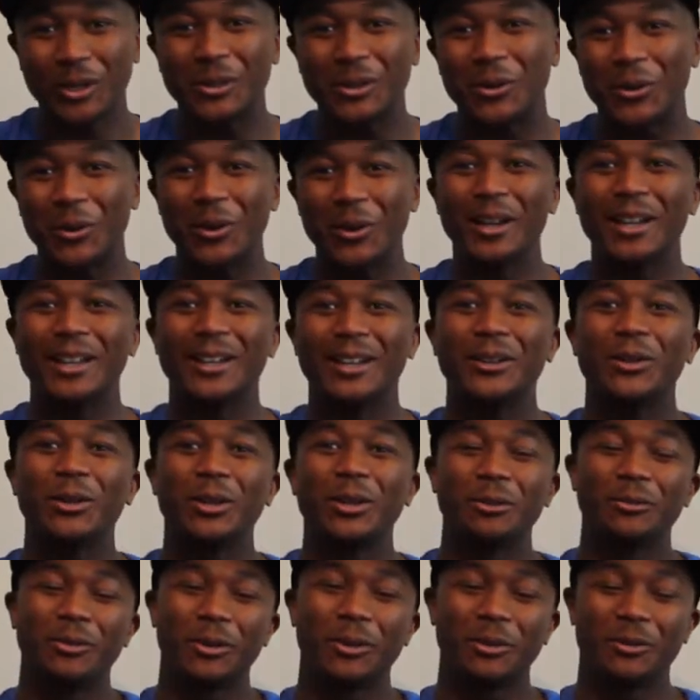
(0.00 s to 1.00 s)
go in
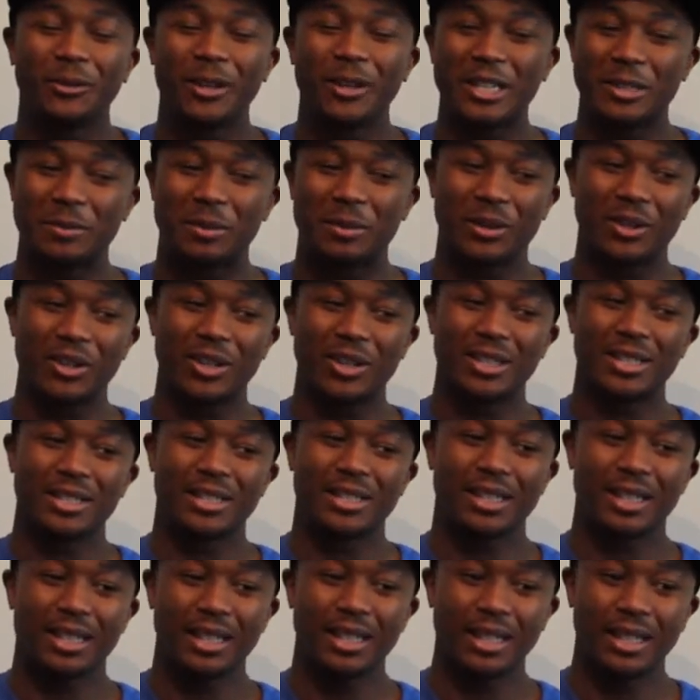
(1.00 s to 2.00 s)
looking for revenge,
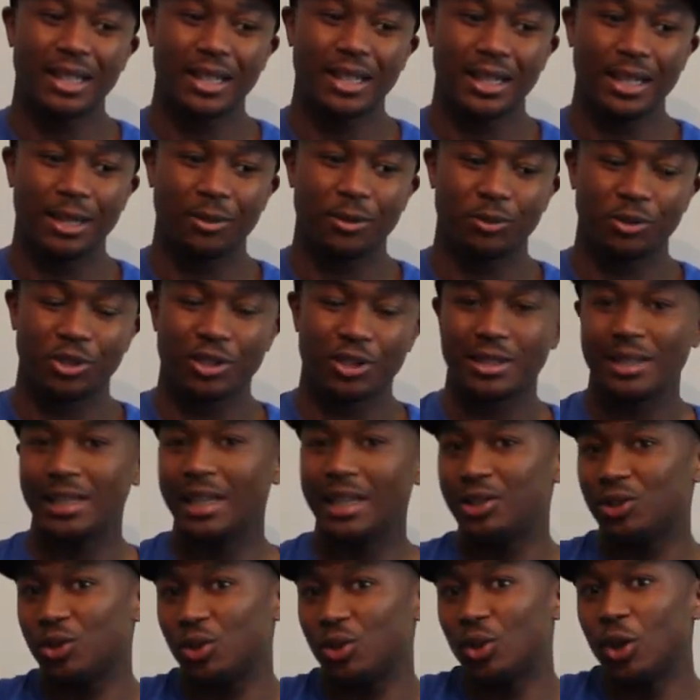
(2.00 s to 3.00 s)
because it will just
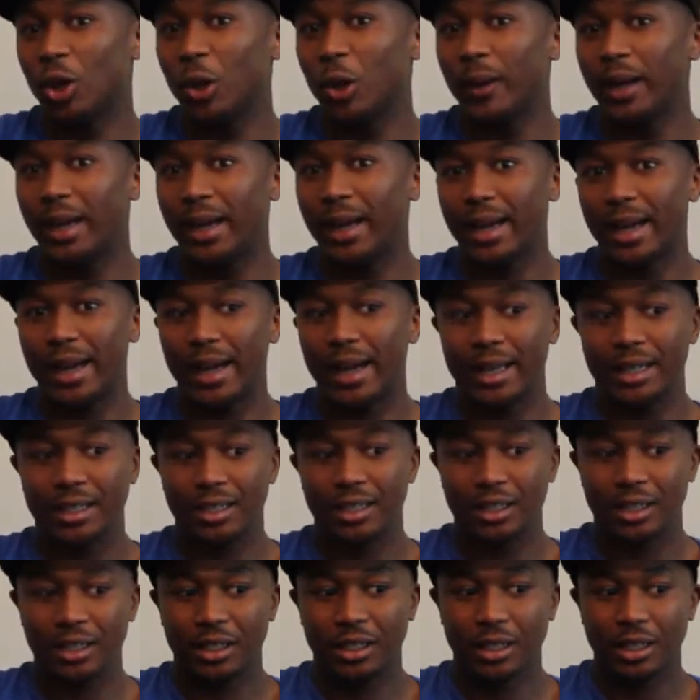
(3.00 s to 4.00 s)
lead to nowhere, and
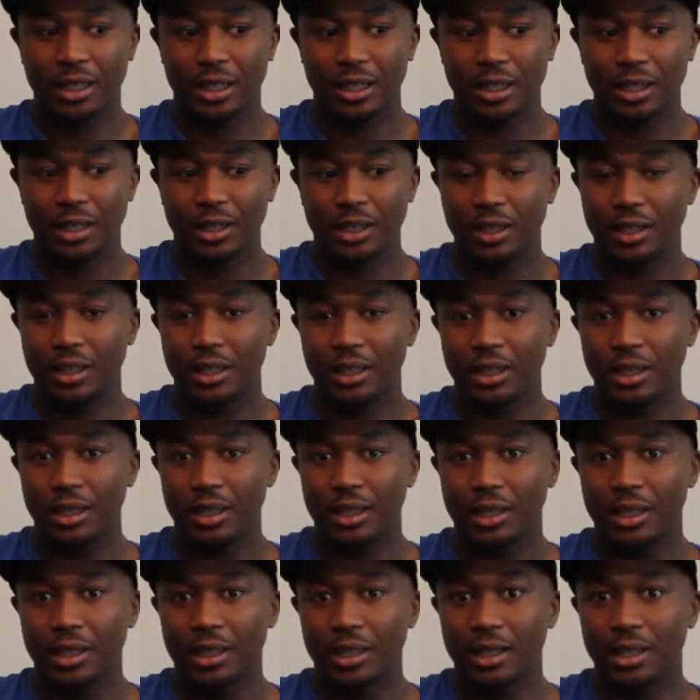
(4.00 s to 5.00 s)

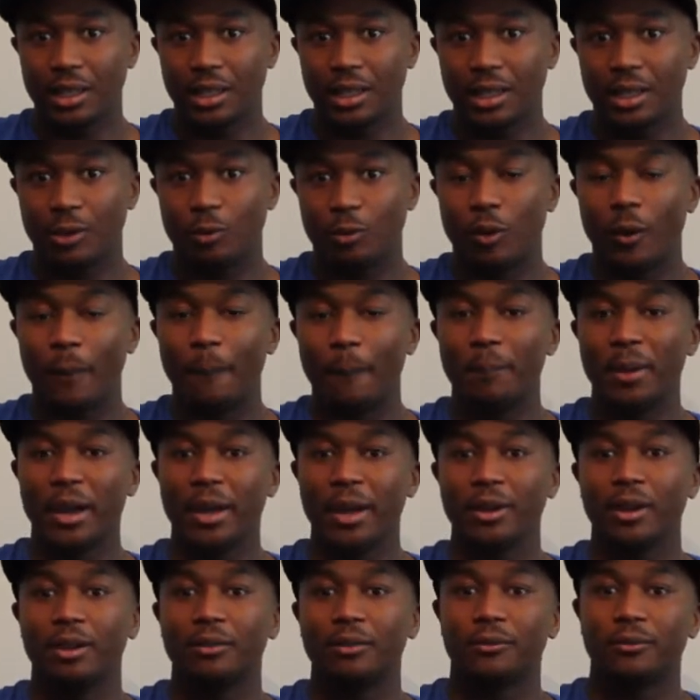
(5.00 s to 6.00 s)
it won't
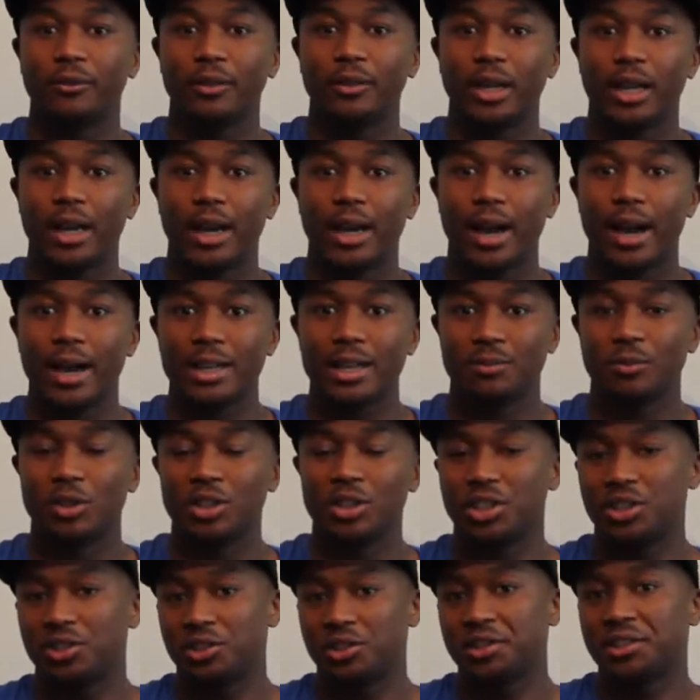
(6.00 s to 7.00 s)
pay off as
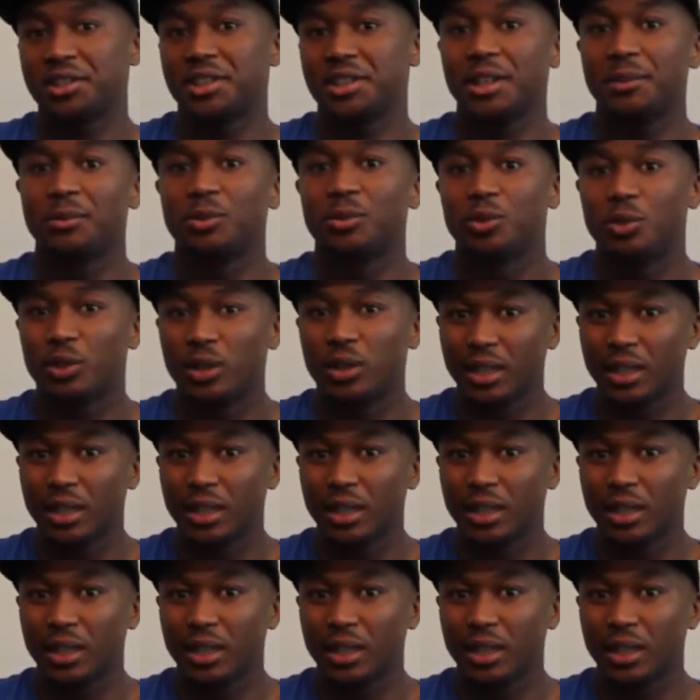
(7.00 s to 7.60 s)
much as you seem